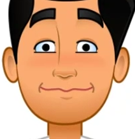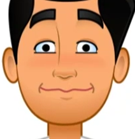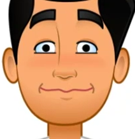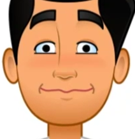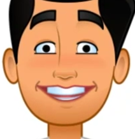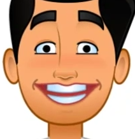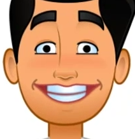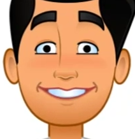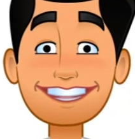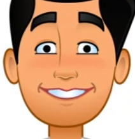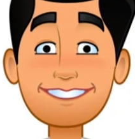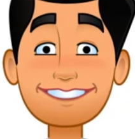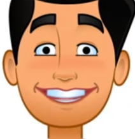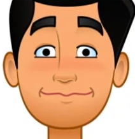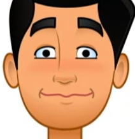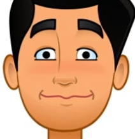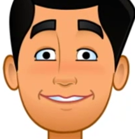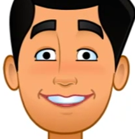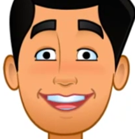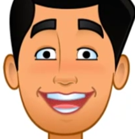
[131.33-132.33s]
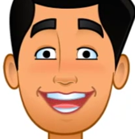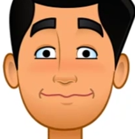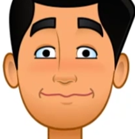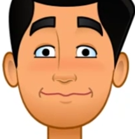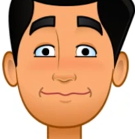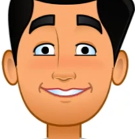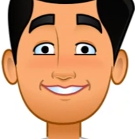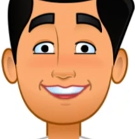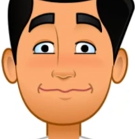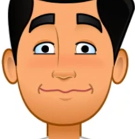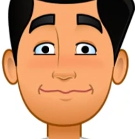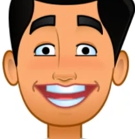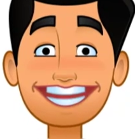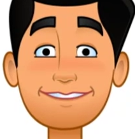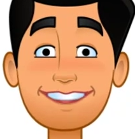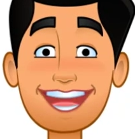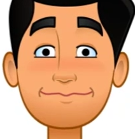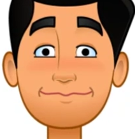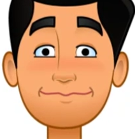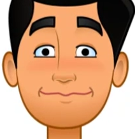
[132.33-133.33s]
pushing in all
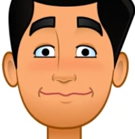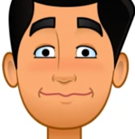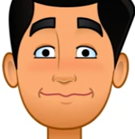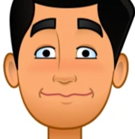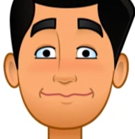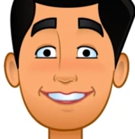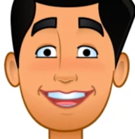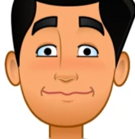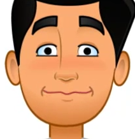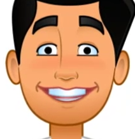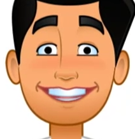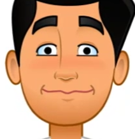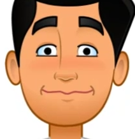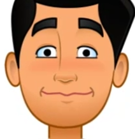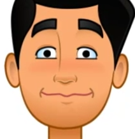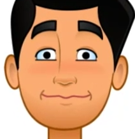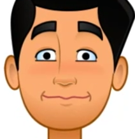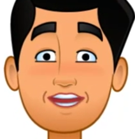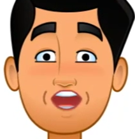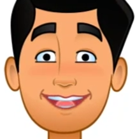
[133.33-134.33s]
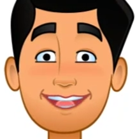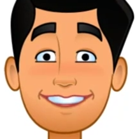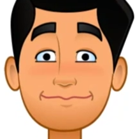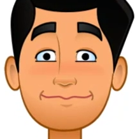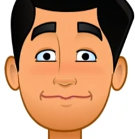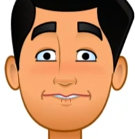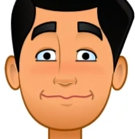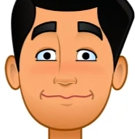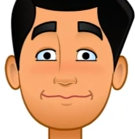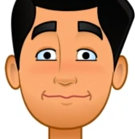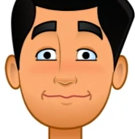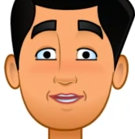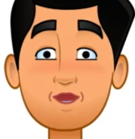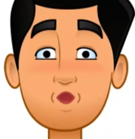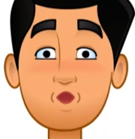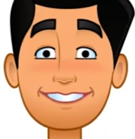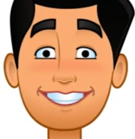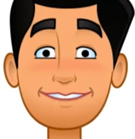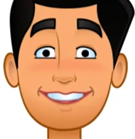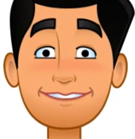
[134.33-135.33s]
directions against the walls of the
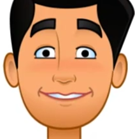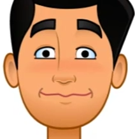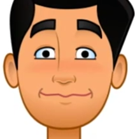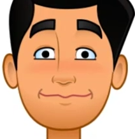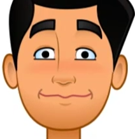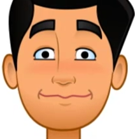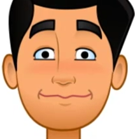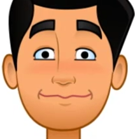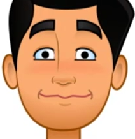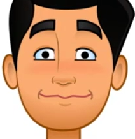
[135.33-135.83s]
container.